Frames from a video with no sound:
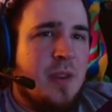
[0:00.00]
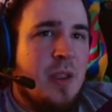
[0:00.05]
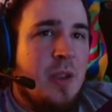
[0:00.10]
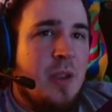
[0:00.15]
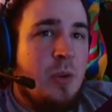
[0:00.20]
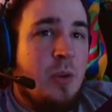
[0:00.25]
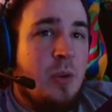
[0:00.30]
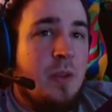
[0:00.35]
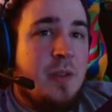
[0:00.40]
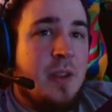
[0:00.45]

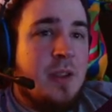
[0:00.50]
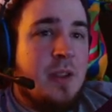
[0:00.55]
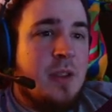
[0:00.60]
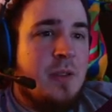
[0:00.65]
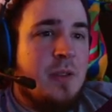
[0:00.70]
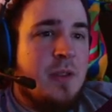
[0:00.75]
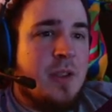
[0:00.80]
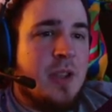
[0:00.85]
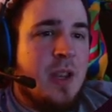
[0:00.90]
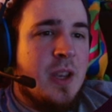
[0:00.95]
Well, if
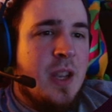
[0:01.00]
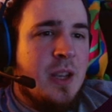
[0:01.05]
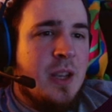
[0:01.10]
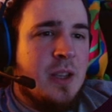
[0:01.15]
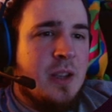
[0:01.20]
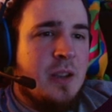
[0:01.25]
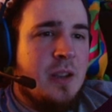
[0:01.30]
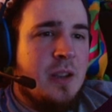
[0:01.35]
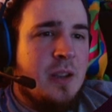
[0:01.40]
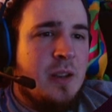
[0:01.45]
it's
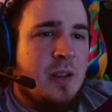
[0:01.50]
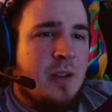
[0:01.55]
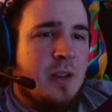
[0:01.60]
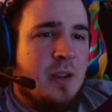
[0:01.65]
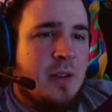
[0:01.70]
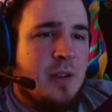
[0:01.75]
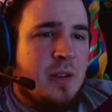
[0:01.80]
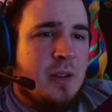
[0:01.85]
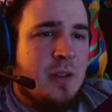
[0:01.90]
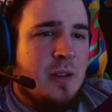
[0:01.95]
connected,
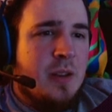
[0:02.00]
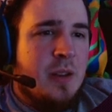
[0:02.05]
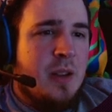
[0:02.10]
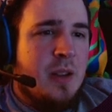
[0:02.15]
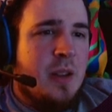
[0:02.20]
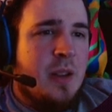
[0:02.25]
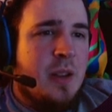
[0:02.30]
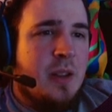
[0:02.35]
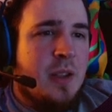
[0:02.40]
in